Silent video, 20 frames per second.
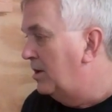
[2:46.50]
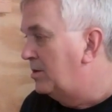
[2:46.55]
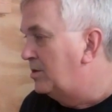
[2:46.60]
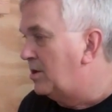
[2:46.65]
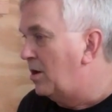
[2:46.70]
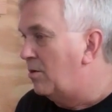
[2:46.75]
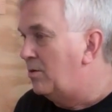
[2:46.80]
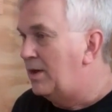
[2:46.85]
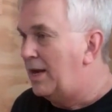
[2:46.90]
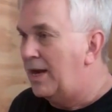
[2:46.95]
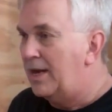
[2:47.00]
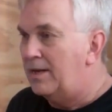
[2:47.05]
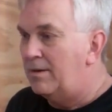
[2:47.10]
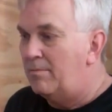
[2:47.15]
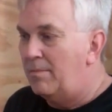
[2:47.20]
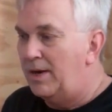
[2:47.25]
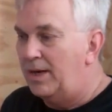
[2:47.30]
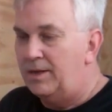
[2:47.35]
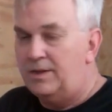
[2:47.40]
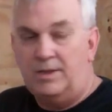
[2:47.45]
showing how to
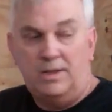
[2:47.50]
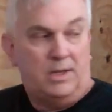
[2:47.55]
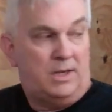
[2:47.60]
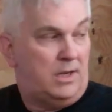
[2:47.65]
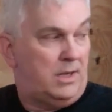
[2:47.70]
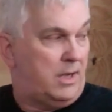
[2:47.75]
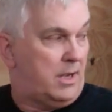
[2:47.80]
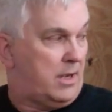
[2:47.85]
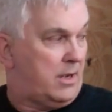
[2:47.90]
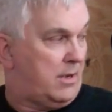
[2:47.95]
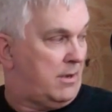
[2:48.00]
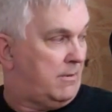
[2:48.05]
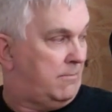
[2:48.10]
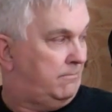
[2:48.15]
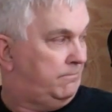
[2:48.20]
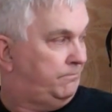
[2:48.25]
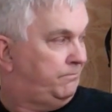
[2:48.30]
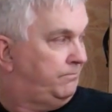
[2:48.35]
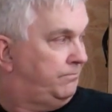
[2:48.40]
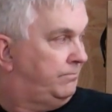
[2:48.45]
make the, uh,
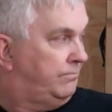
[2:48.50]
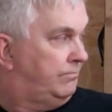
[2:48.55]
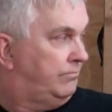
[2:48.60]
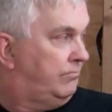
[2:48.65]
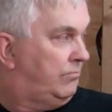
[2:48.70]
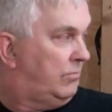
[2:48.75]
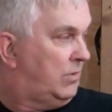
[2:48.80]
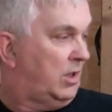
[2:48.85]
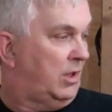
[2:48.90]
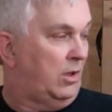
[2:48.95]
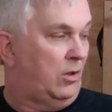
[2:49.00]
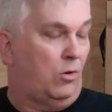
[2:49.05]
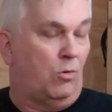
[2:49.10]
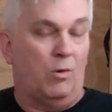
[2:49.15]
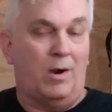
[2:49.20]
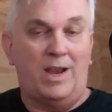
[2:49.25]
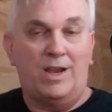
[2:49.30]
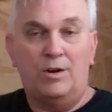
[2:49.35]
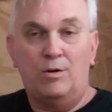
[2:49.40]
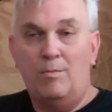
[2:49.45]
the little
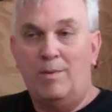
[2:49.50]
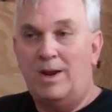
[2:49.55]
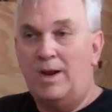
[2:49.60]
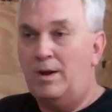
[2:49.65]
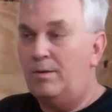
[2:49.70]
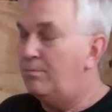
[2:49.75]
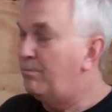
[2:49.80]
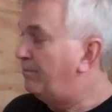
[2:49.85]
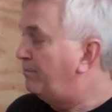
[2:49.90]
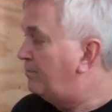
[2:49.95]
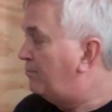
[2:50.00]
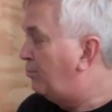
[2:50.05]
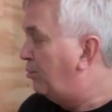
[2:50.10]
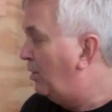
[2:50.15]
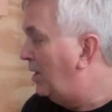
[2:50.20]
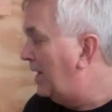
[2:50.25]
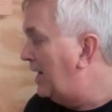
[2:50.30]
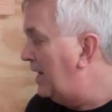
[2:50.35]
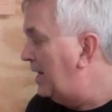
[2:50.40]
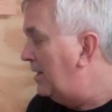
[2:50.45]
router mount
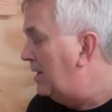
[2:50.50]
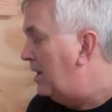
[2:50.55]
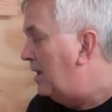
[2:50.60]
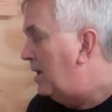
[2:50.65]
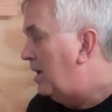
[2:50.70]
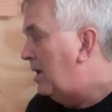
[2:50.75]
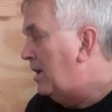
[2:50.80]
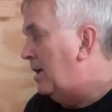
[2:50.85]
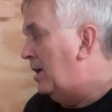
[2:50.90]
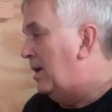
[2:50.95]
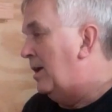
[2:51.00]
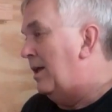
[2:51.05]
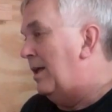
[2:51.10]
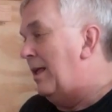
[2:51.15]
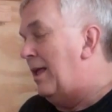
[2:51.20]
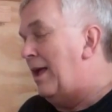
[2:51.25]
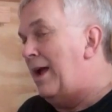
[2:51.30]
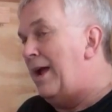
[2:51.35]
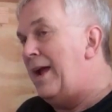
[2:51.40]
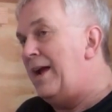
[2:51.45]
plate,
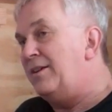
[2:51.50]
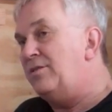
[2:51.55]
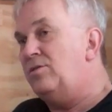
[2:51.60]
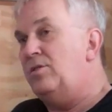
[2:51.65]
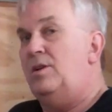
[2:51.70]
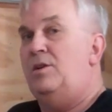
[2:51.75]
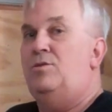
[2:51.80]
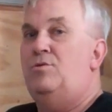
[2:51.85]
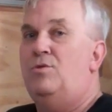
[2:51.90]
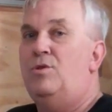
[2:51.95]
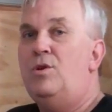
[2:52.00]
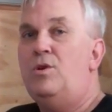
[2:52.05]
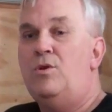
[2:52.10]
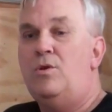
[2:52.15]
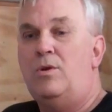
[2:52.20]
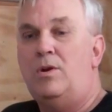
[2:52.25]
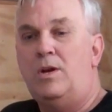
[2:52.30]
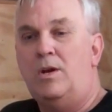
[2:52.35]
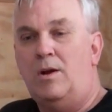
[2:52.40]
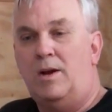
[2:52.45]
I actually drew,
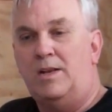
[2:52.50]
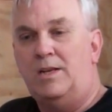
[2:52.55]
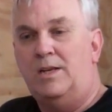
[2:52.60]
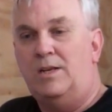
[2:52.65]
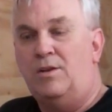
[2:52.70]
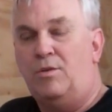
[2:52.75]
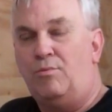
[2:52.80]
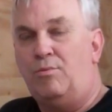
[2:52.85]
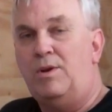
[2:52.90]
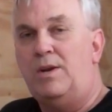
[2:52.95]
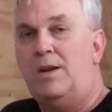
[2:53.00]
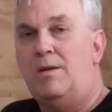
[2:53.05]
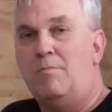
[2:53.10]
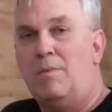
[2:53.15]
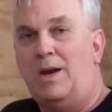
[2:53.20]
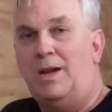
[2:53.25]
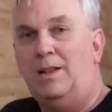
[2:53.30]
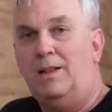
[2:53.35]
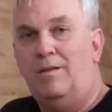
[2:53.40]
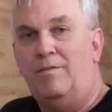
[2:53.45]
you know, I did a 3D
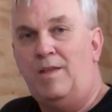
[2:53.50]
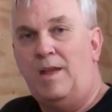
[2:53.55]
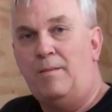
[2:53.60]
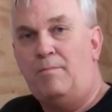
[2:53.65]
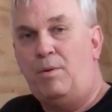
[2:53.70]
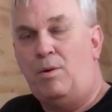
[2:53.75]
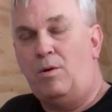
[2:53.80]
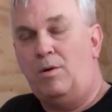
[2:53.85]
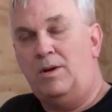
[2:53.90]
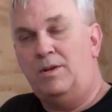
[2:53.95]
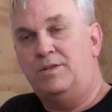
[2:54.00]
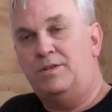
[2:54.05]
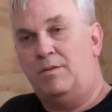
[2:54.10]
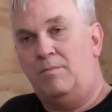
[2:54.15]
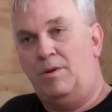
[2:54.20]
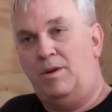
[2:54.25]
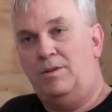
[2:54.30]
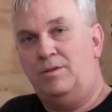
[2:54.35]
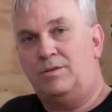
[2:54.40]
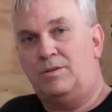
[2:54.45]
model of that part in
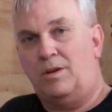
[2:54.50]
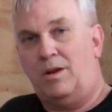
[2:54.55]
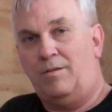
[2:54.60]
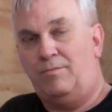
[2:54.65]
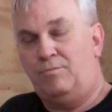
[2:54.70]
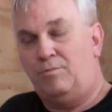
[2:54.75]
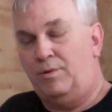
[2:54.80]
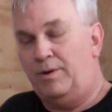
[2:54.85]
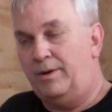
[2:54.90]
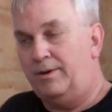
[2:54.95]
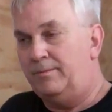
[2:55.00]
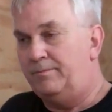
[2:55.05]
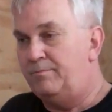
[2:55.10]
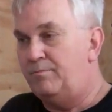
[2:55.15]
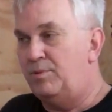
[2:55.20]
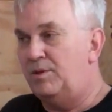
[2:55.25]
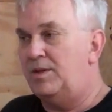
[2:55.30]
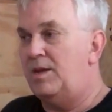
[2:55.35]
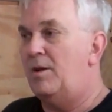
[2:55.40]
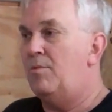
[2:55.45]
some other software,
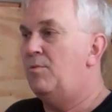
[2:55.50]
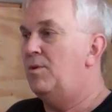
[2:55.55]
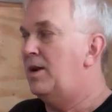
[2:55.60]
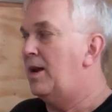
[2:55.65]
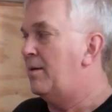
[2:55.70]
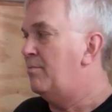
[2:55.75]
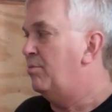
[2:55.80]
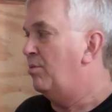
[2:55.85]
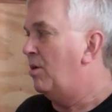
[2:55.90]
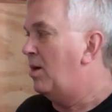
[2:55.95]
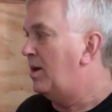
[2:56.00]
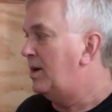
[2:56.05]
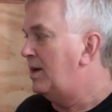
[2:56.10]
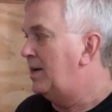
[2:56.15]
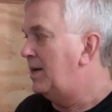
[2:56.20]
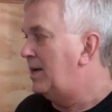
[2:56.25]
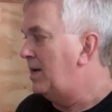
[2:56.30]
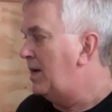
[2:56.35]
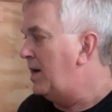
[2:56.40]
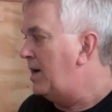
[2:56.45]
but then when I brought it
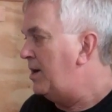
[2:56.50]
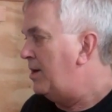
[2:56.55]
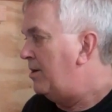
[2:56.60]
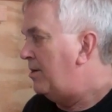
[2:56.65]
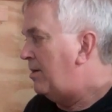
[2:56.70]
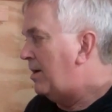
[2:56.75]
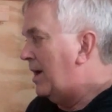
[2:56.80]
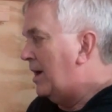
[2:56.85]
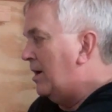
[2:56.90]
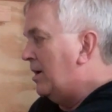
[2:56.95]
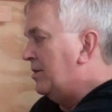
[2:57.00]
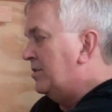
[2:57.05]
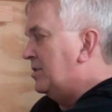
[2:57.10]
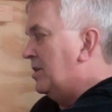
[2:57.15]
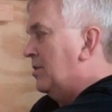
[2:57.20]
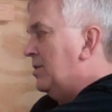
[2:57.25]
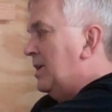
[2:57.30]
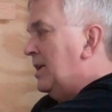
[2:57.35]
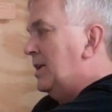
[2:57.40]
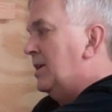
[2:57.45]
in here, I
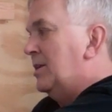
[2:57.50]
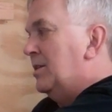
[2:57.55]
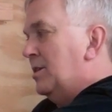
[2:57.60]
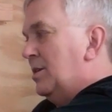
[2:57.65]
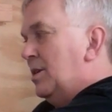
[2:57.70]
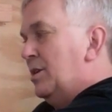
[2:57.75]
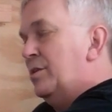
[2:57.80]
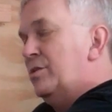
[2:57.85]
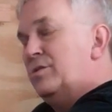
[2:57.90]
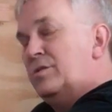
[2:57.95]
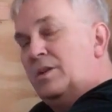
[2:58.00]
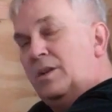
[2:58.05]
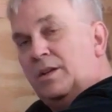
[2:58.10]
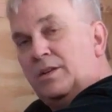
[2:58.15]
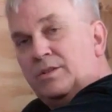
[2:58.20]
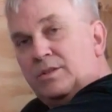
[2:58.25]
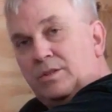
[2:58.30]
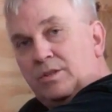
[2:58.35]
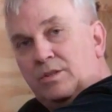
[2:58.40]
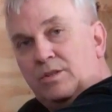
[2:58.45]
also needed to use
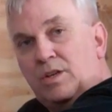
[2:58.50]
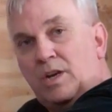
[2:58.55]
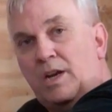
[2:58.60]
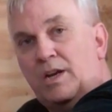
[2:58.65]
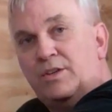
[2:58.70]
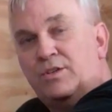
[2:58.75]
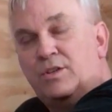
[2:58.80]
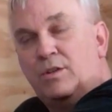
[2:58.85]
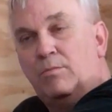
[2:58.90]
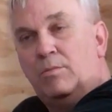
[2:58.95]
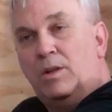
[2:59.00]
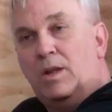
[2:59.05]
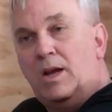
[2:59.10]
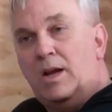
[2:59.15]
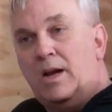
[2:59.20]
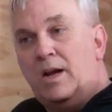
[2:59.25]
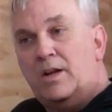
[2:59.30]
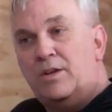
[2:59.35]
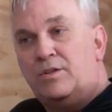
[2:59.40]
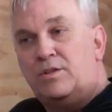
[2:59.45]
this to change some
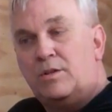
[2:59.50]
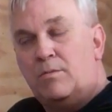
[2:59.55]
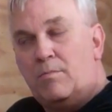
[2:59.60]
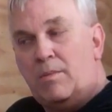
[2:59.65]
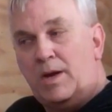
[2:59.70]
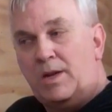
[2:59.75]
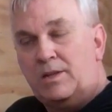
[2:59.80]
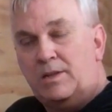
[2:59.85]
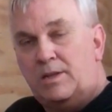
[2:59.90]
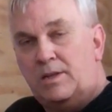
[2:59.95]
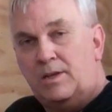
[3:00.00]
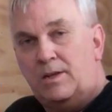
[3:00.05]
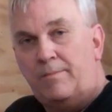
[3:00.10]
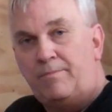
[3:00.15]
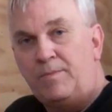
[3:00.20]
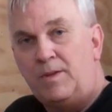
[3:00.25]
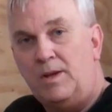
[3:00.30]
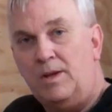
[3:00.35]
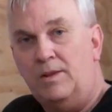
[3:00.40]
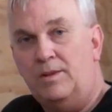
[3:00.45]
lines to make the,
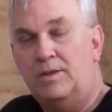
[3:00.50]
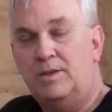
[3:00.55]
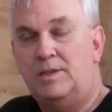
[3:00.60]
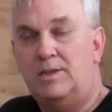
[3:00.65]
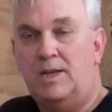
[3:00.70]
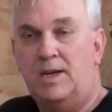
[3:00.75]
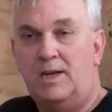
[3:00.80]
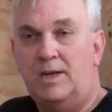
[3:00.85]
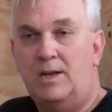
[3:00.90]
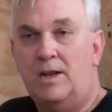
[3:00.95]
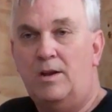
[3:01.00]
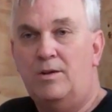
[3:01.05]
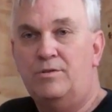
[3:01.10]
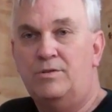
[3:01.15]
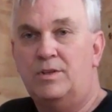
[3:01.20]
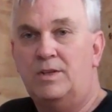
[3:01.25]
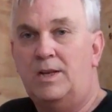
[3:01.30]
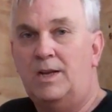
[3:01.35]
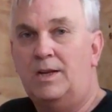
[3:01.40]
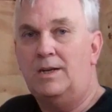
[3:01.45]
the
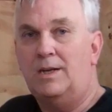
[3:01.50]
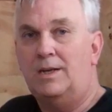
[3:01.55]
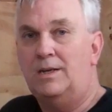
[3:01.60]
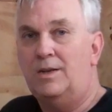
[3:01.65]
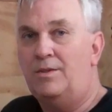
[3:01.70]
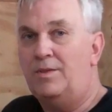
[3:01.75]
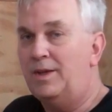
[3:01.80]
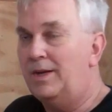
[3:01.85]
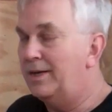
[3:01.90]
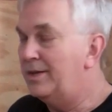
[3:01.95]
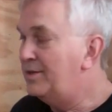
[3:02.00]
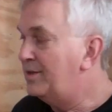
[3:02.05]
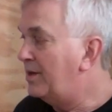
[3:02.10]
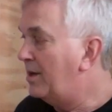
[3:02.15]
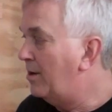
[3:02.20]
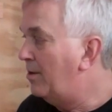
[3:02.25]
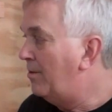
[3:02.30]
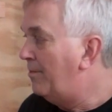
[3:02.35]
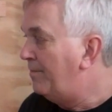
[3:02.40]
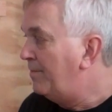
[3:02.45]
dados and kind of thing.
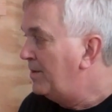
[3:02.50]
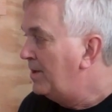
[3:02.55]
So,